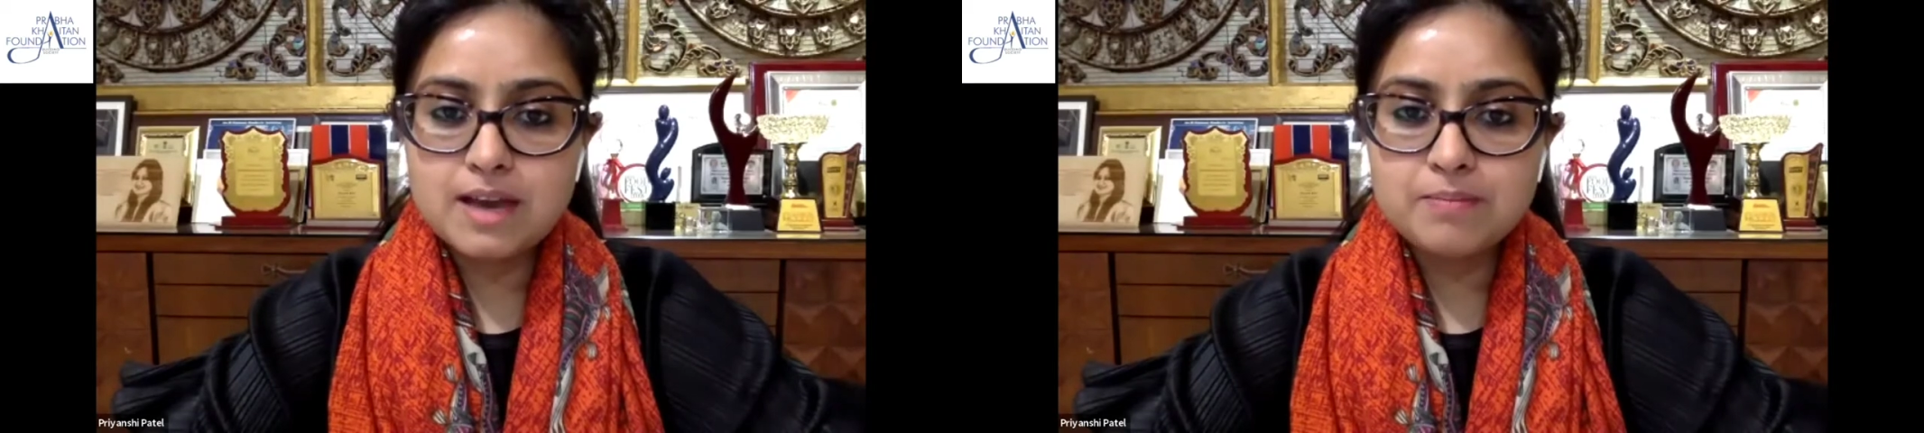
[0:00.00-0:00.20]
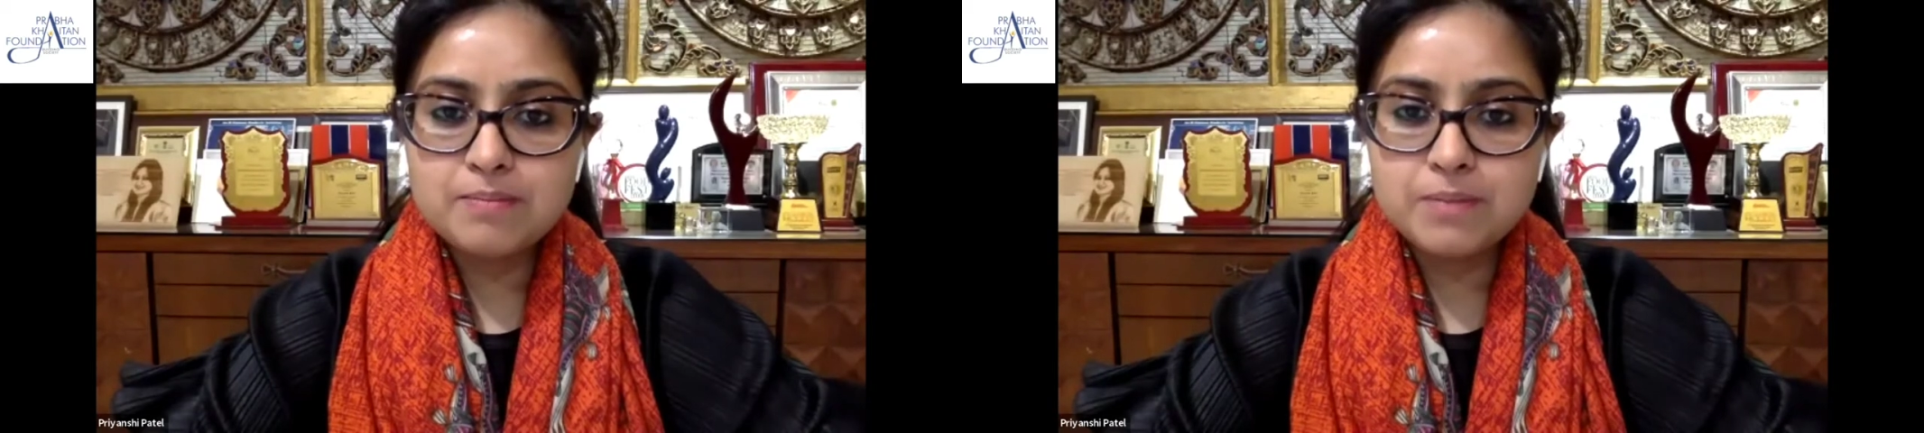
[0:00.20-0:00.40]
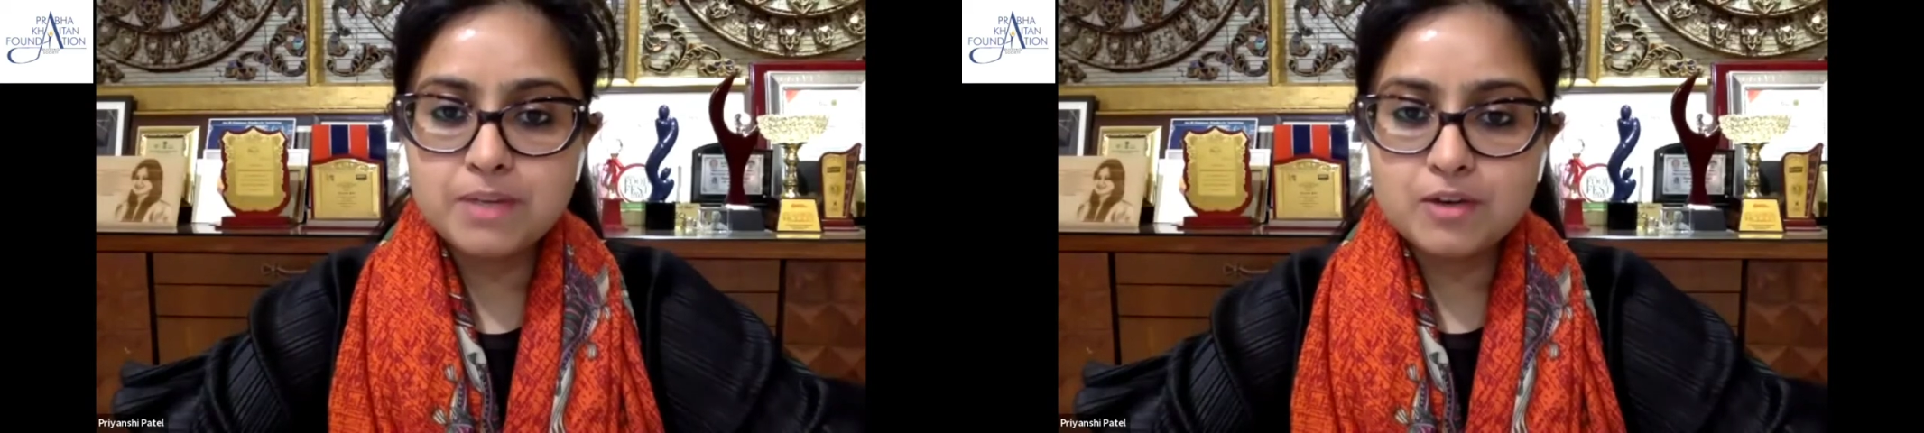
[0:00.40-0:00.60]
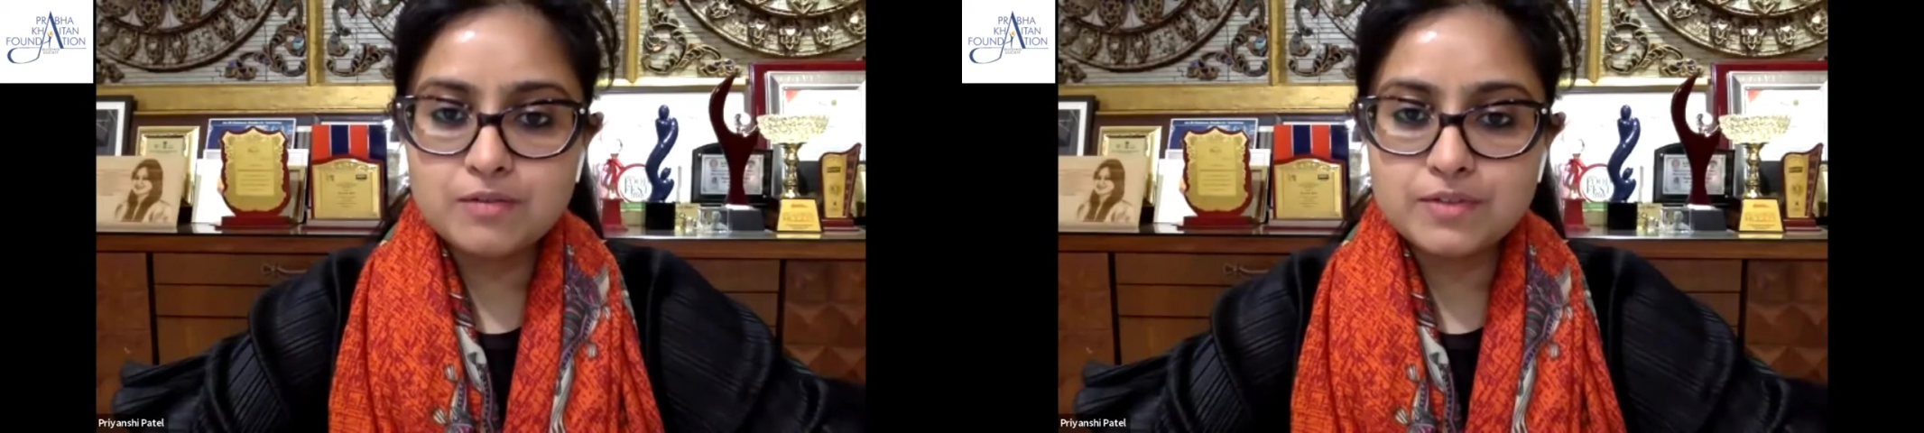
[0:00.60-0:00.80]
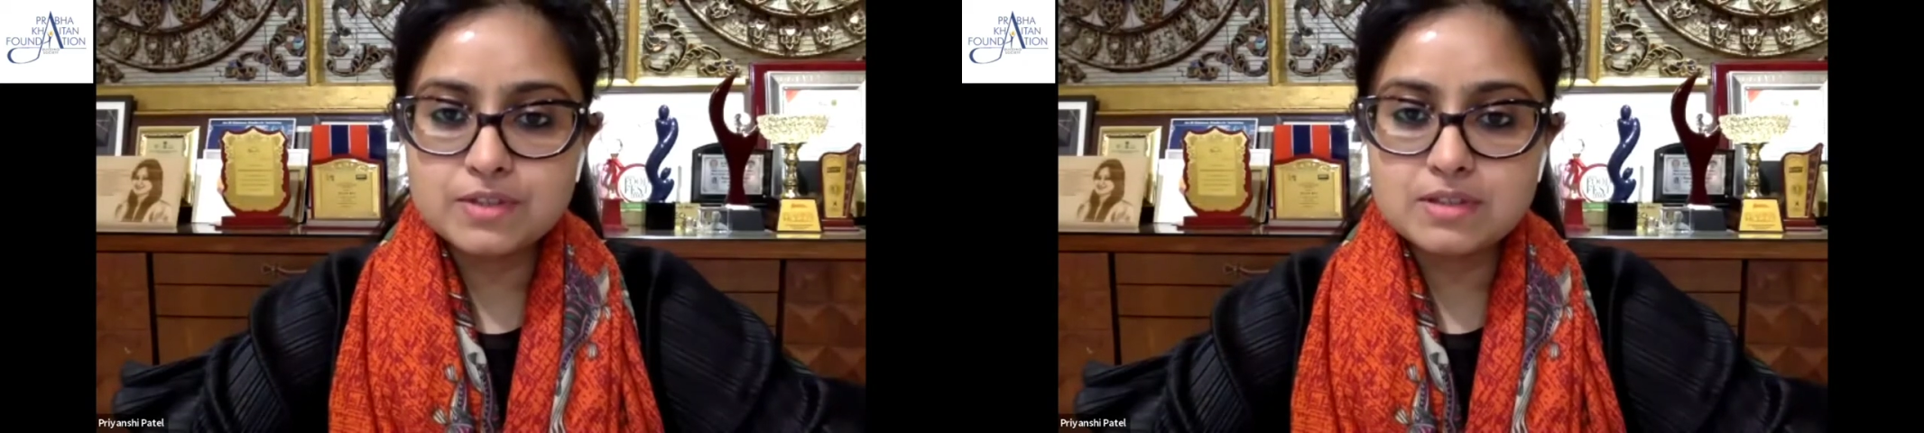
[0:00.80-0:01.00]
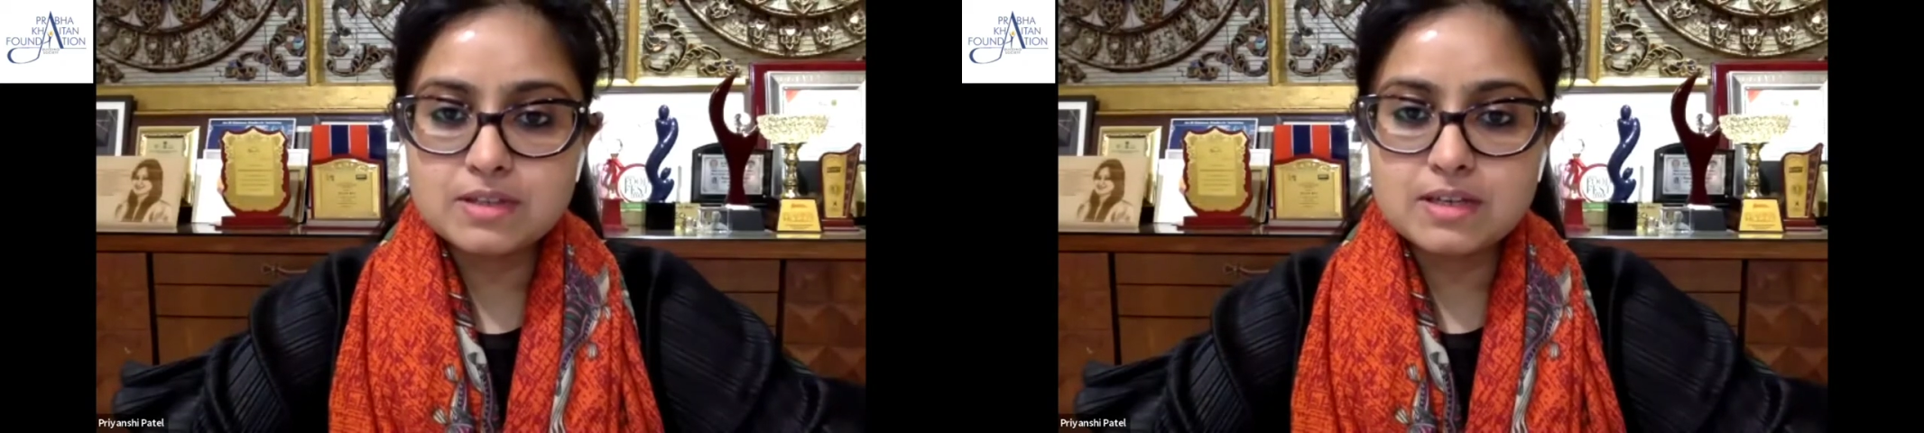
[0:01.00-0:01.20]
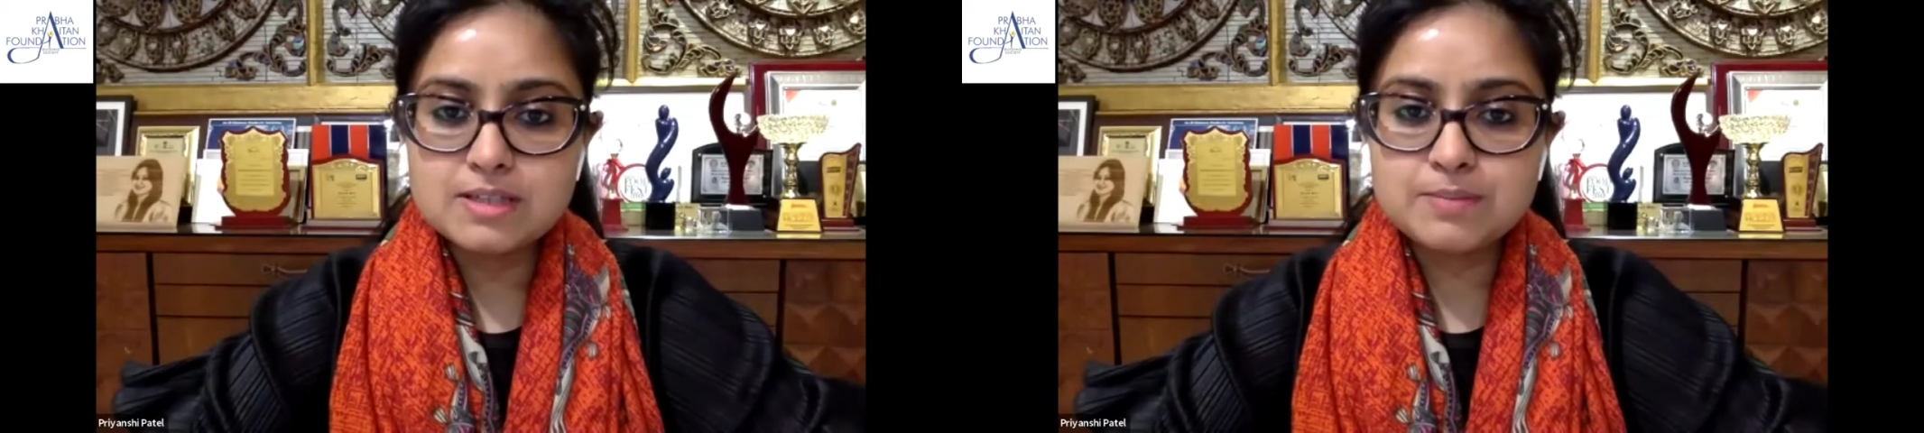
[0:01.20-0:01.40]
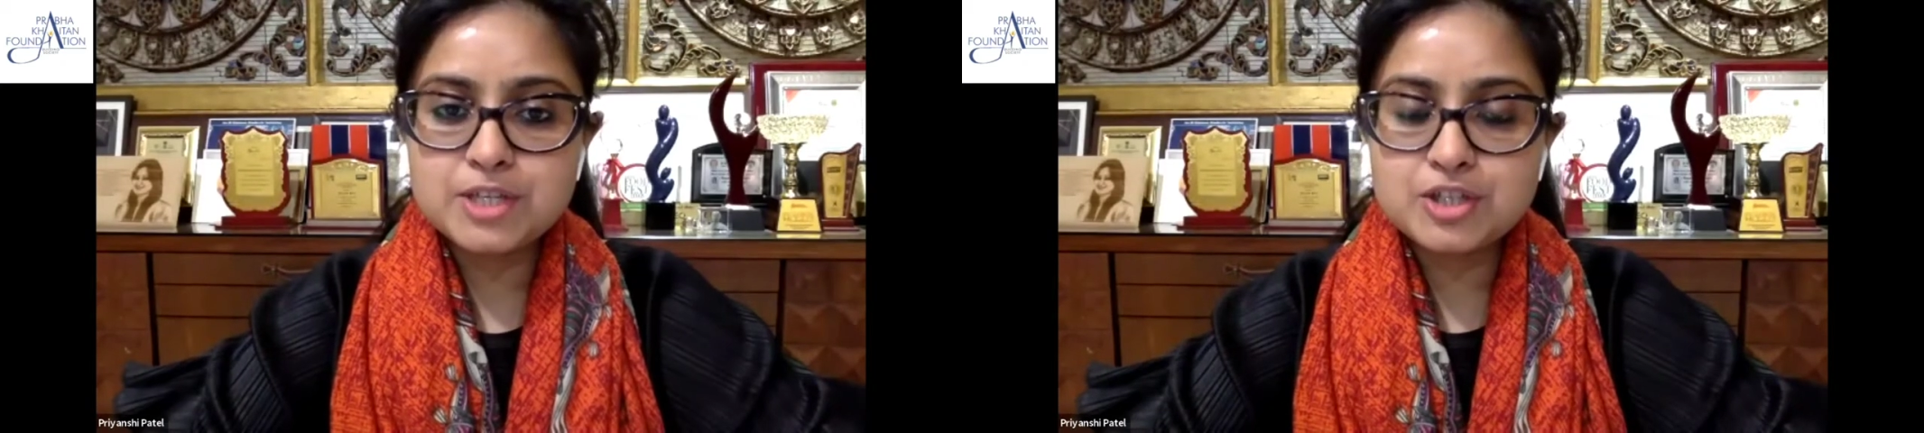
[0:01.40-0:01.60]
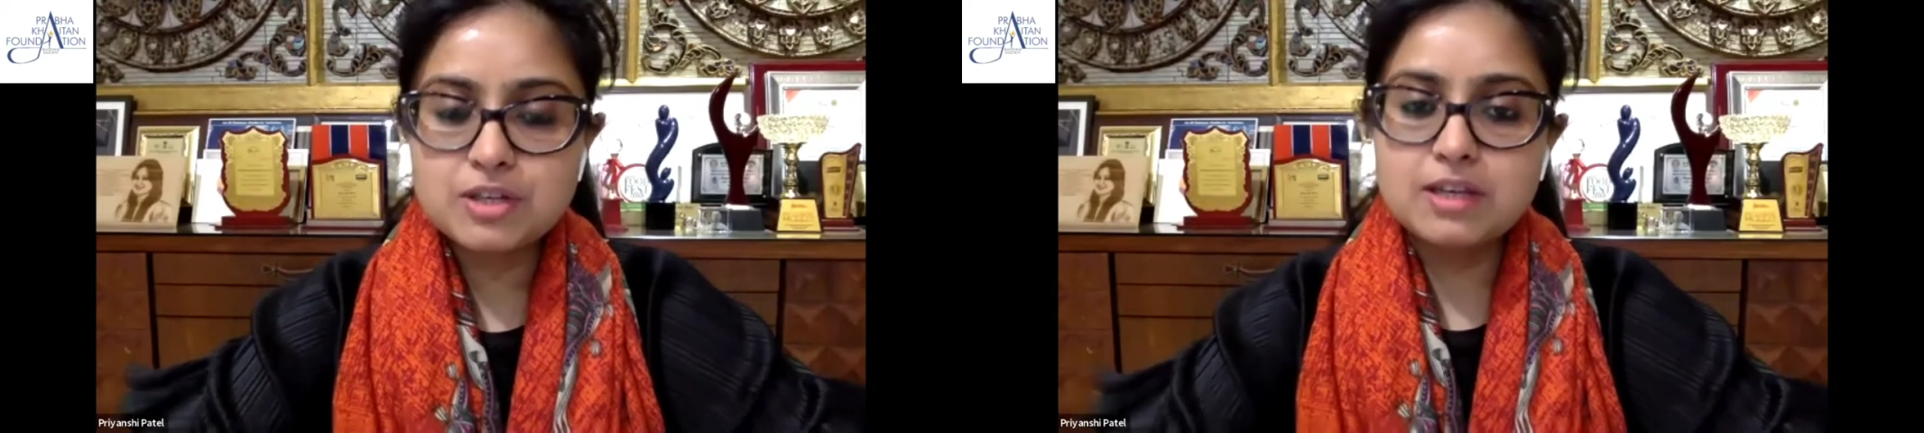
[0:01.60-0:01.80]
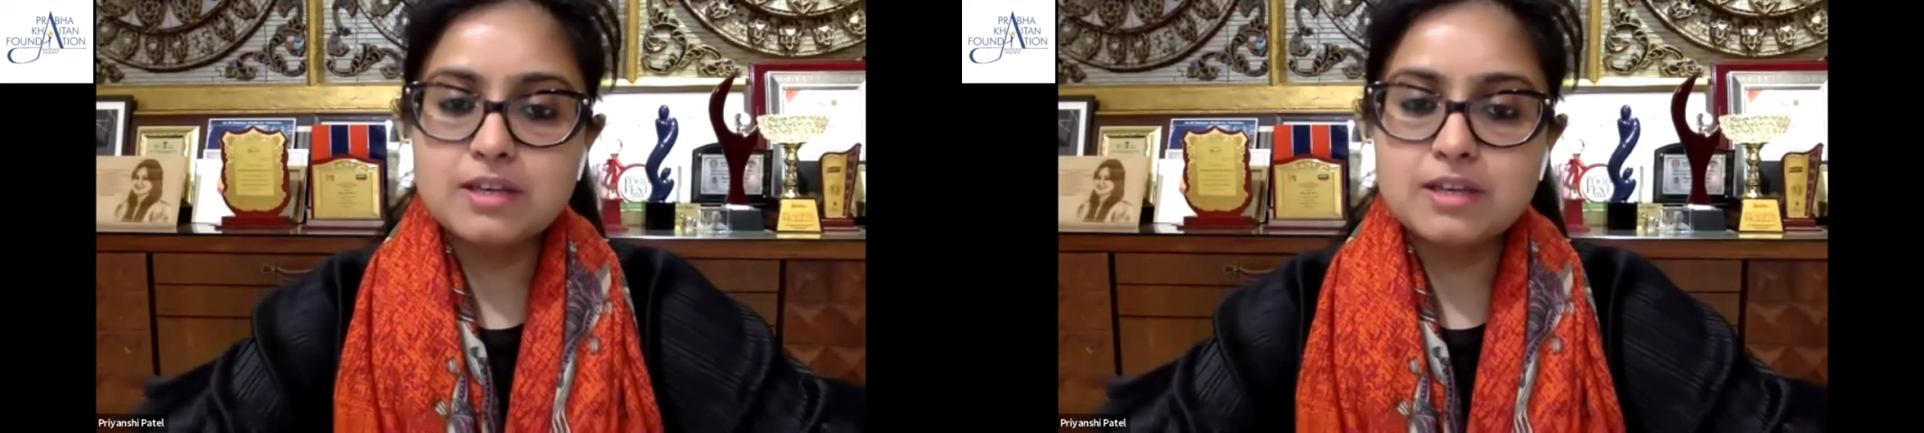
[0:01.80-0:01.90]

and public office, especially